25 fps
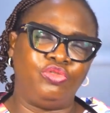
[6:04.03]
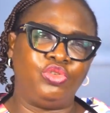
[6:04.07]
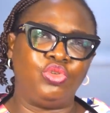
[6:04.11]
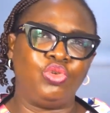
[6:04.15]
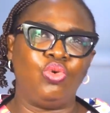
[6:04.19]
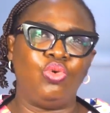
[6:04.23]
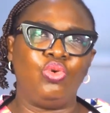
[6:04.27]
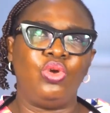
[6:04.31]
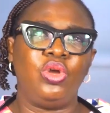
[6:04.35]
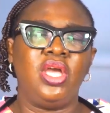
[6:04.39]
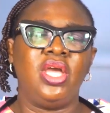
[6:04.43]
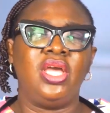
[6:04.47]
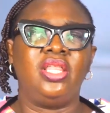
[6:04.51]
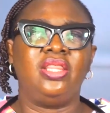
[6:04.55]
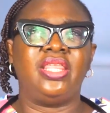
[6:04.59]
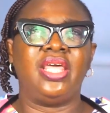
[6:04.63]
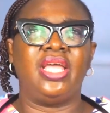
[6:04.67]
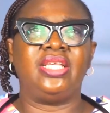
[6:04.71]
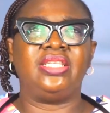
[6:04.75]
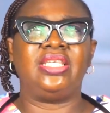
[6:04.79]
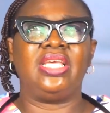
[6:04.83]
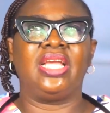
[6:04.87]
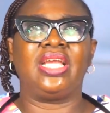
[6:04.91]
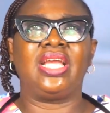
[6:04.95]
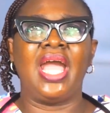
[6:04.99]
So there
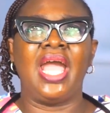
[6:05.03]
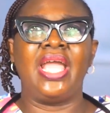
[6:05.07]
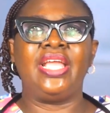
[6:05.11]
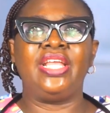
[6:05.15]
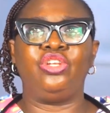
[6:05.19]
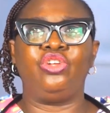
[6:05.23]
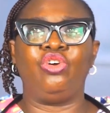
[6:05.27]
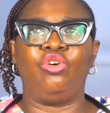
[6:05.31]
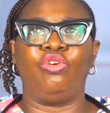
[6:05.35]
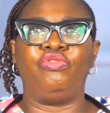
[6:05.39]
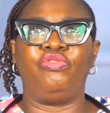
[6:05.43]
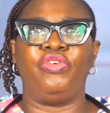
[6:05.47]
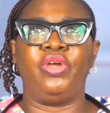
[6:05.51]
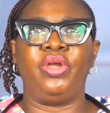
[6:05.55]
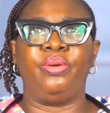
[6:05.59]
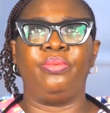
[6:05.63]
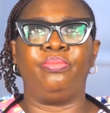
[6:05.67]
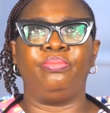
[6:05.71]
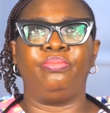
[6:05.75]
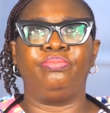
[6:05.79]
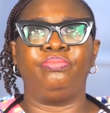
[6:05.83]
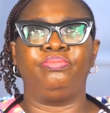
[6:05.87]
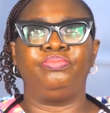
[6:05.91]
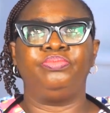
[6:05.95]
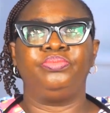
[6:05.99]
is a kind of
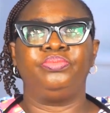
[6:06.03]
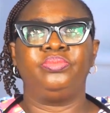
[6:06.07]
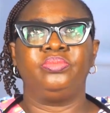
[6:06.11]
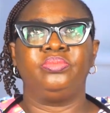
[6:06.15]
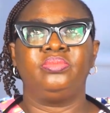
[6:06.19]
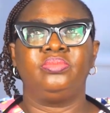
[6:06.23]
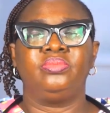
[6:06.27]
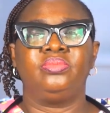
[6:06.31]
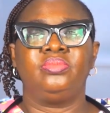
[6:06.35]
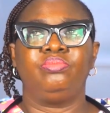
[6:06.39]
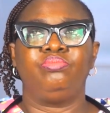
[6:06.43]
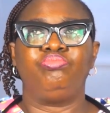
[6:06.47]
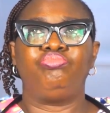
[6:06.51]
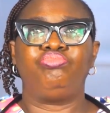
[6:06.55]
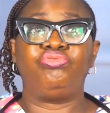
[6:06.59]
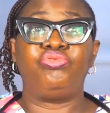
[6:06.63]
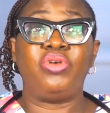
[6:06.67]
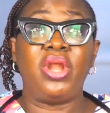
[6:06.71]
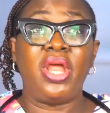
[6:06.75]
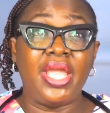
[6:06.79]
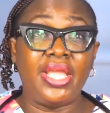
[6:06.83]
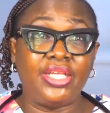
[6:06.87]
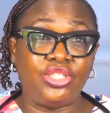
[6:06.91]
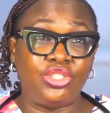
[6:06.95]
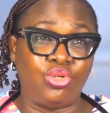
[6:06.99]

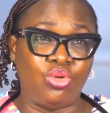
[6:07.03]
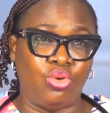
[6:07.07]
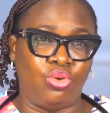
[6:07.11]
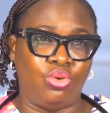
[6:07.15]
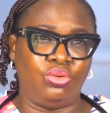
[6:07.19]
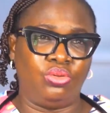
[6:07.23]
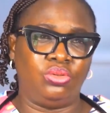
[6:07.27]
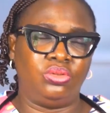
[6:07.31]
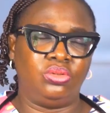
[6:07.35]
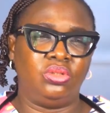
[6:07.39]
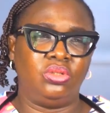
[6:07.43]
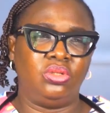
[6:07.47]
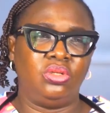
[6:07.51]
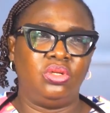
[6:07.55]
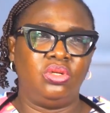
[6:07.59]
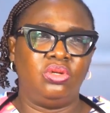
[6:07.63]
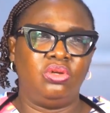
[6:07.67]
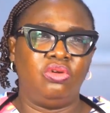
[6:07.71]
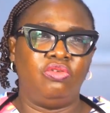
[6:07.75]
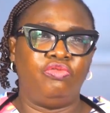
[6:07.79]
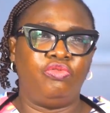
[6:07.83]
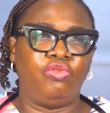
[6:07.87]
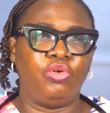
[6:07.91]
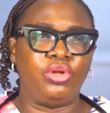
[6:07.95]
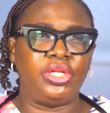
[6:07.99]
pressure
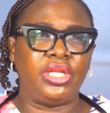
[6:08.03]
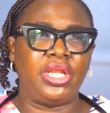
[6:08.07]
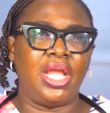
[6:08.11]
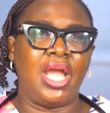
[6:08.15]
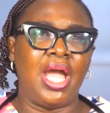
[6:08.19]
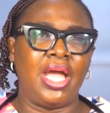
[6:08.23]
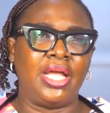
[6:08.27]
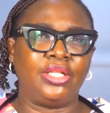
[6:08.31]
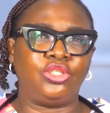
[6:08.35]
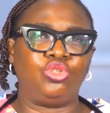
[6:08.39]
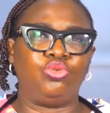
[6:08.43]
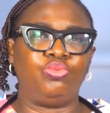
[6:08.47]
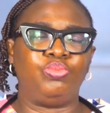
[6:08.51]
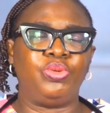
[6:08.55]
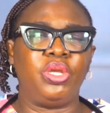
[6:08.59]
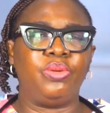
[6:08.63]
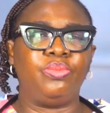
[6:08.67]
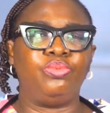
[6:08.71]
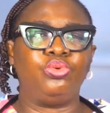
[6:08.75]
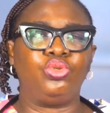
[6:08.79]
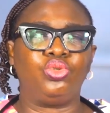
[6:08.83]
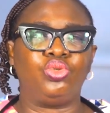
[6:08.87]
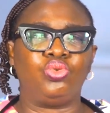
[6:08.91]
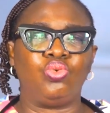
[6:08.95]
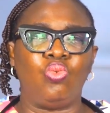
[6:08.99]
for the heart to be
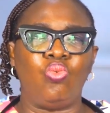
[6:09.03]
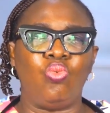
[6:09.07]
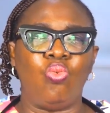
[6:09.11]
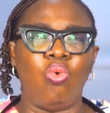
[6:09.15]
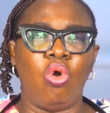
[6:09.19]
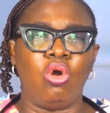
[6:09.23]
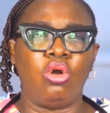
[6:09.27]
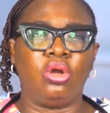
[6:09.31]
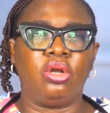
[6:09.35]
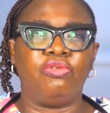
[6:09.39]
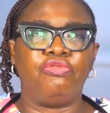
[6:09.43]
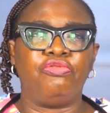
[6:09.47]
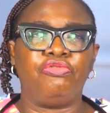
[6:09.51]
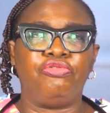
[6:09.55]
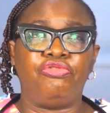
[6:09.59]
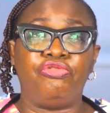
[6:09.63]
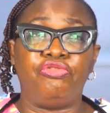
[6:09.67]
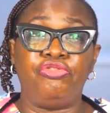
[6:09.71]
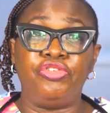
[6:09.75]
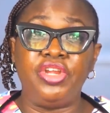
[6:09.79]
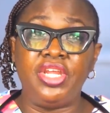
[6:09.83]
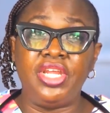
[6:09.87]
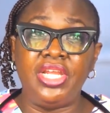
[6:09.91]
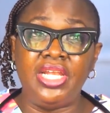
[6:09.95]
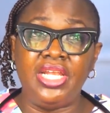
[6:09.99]
able to work
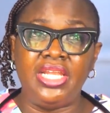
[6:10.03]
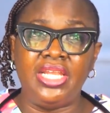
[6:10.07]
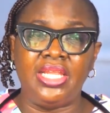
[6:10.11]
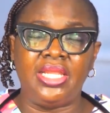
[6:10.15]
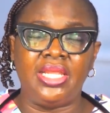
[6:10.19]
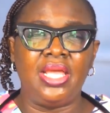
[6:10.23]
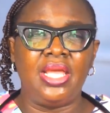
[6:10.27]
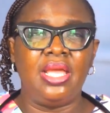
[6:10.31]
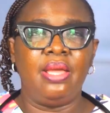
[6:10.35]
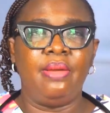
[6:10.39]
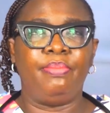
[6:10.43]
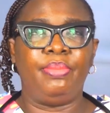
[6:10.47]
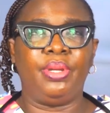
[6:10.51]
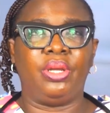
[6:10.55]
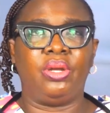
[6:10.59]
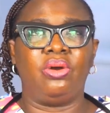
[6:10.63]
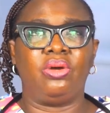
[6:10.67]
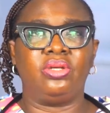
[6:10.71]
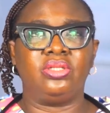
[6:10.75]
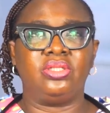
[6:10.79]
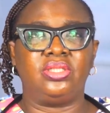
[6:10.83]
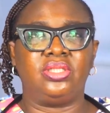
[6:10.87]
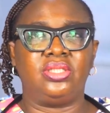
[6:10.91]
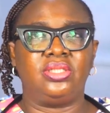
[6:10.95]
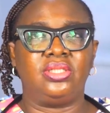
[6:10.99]
freely,
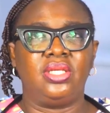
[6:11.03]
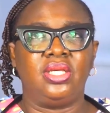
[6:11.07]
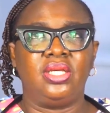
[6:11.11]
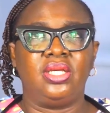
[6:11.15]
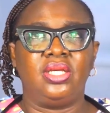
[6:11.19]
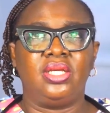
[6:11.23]
because